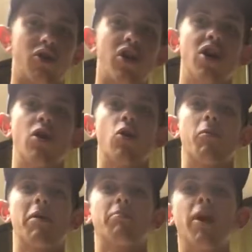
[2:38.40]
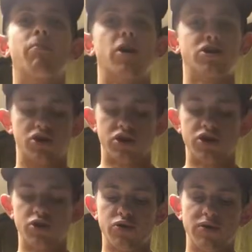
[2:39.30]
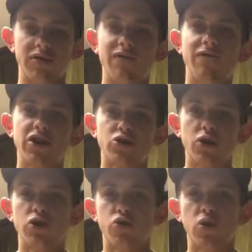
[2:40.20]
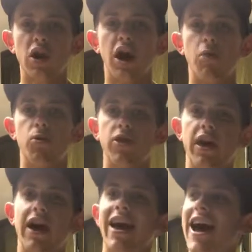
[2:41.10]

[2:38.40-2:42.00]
or my blood pressure. So fish oils will help with that.